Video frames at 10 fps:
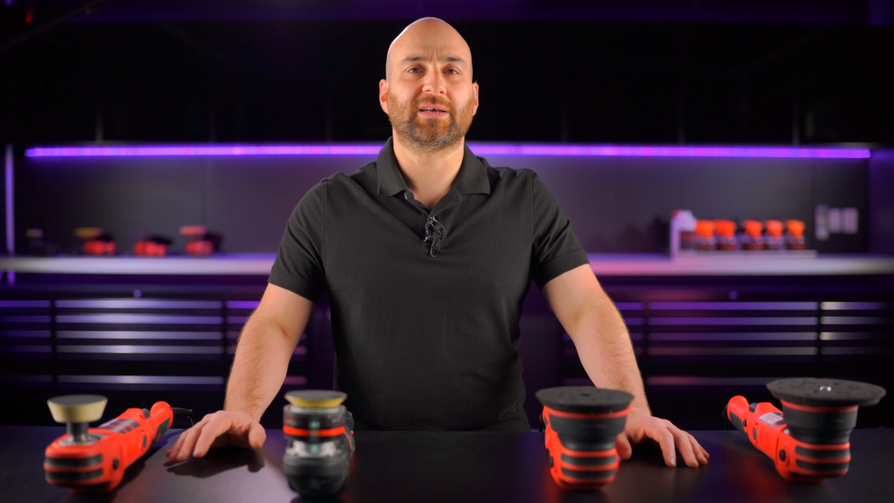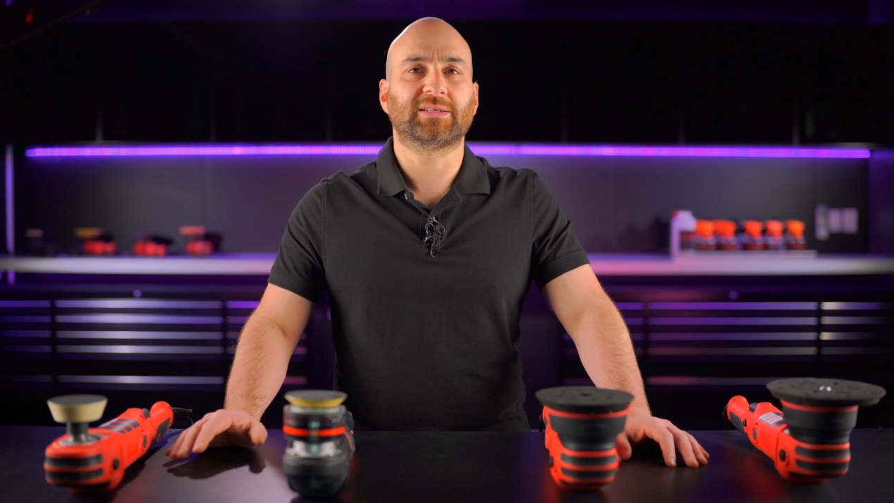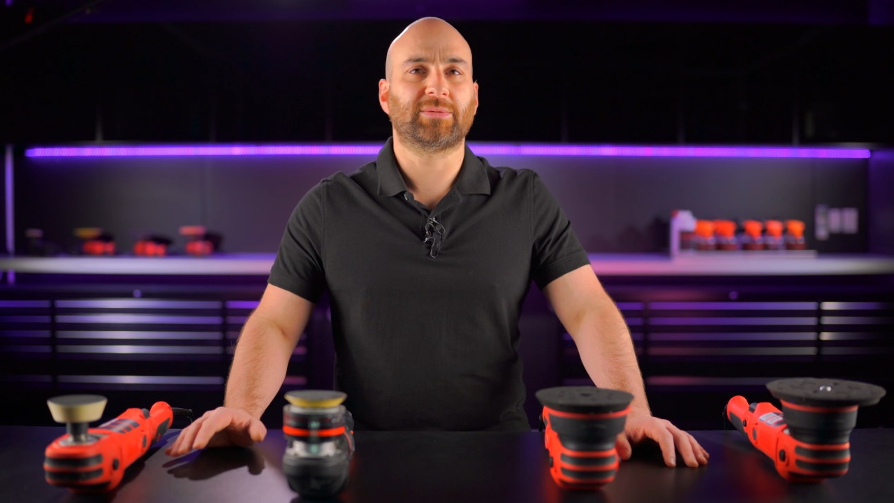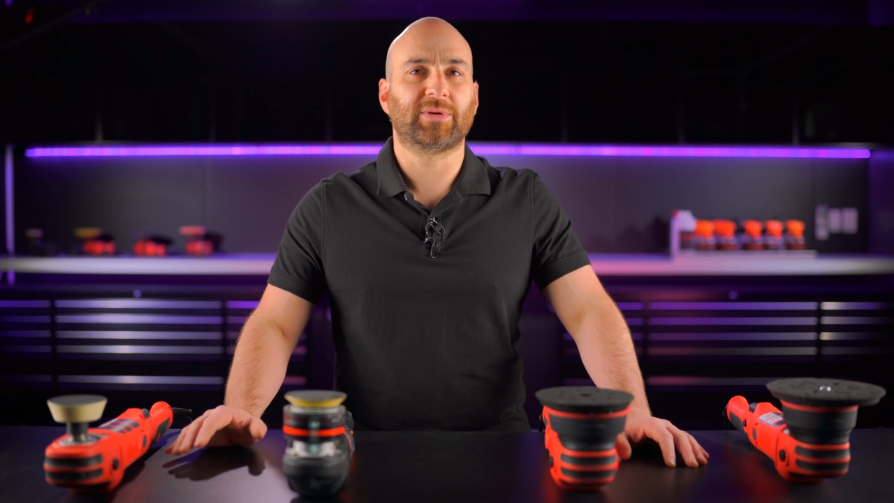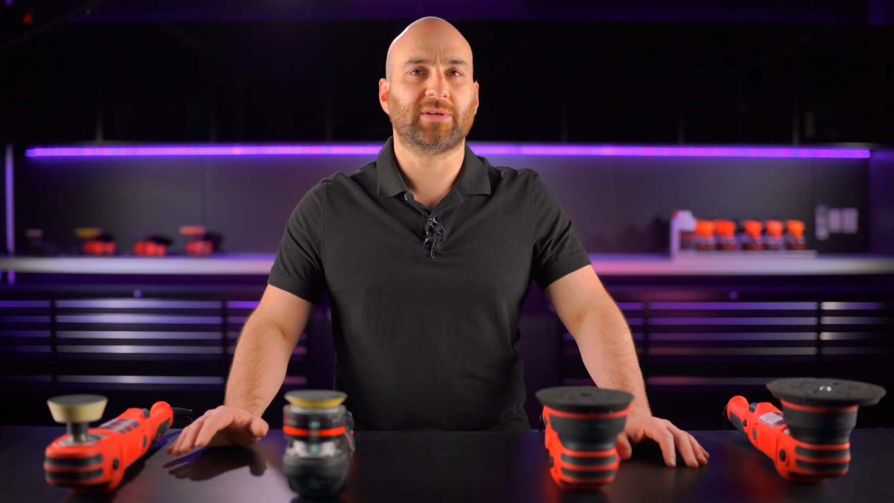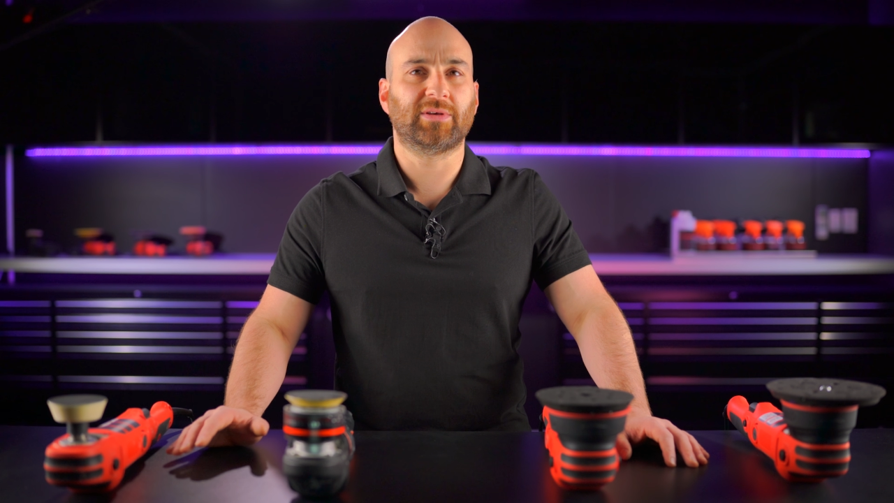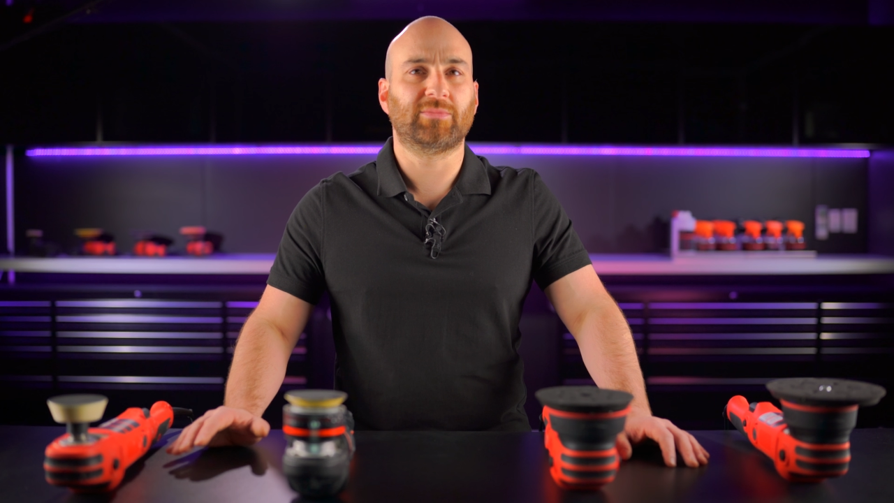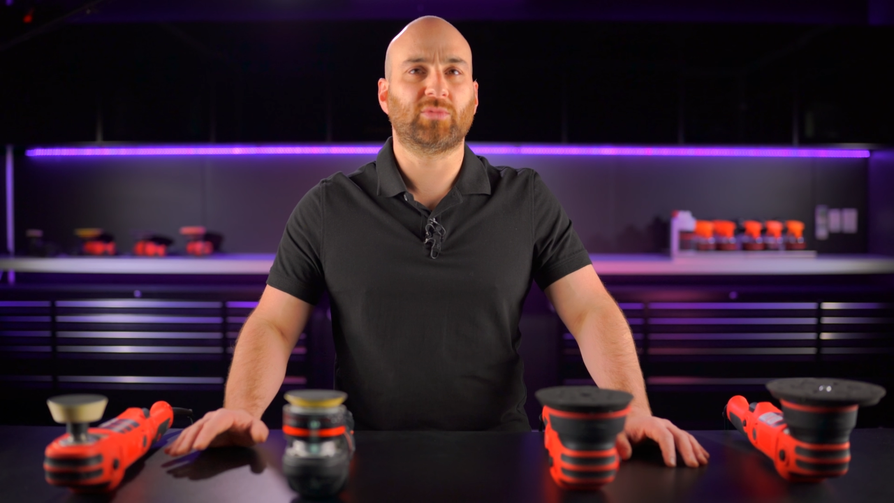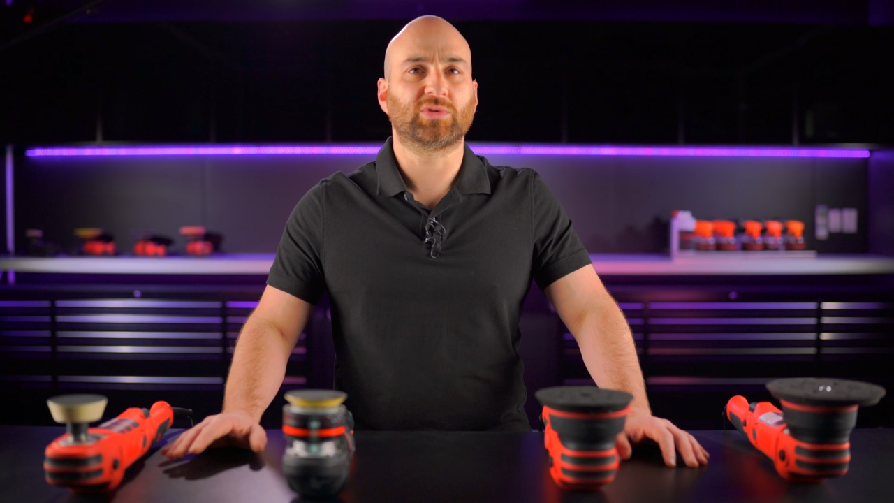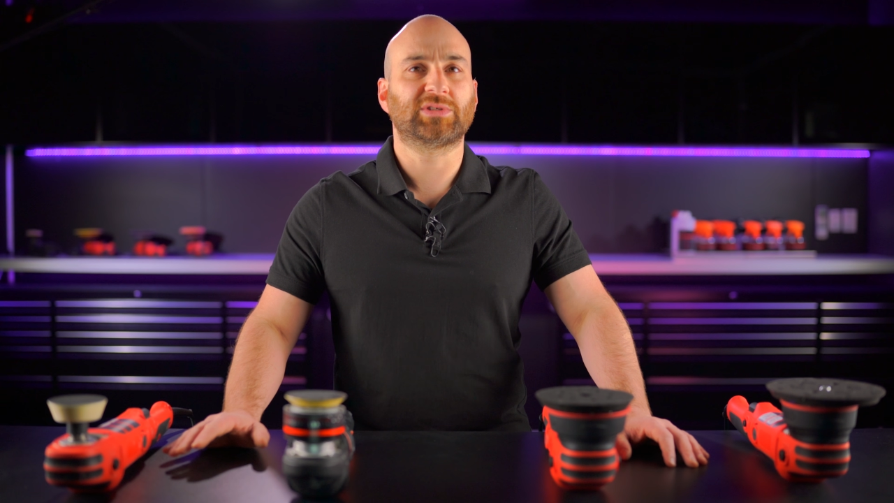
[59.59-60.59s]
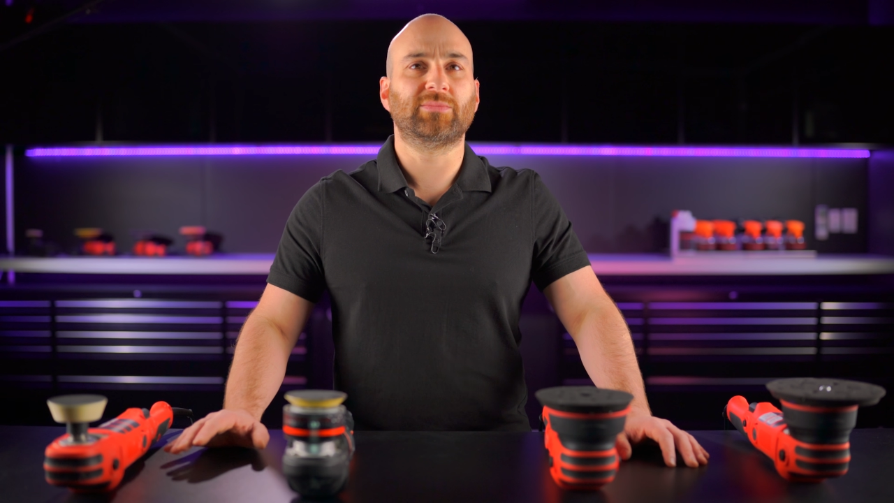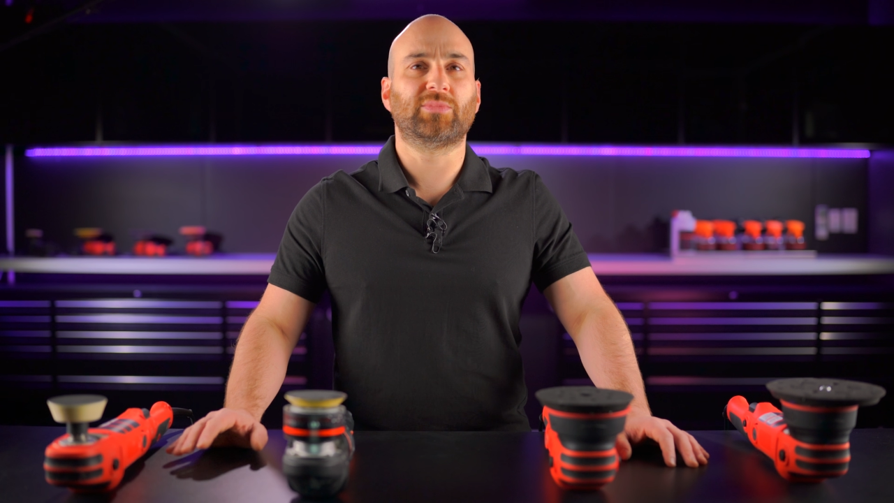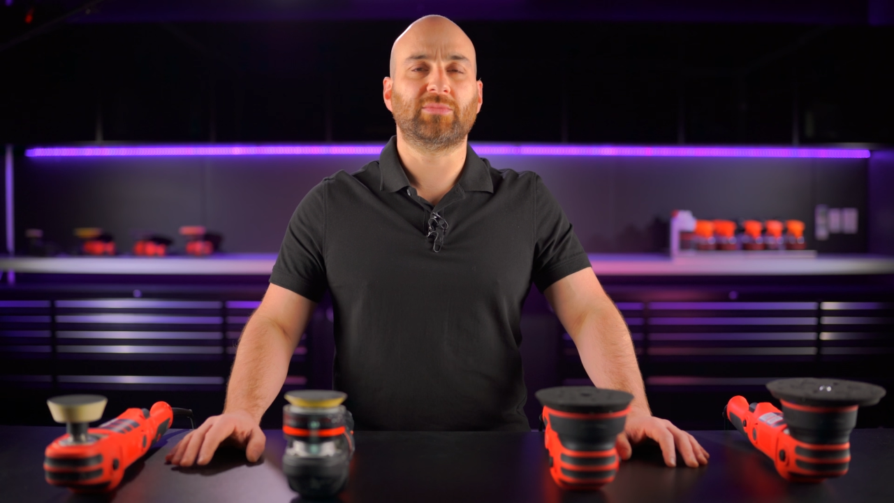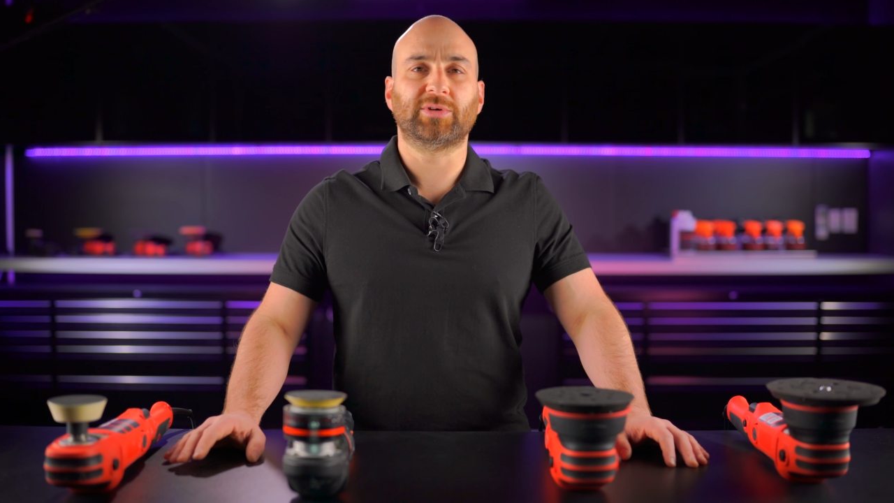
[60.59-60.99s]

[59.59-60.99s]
some of the more simple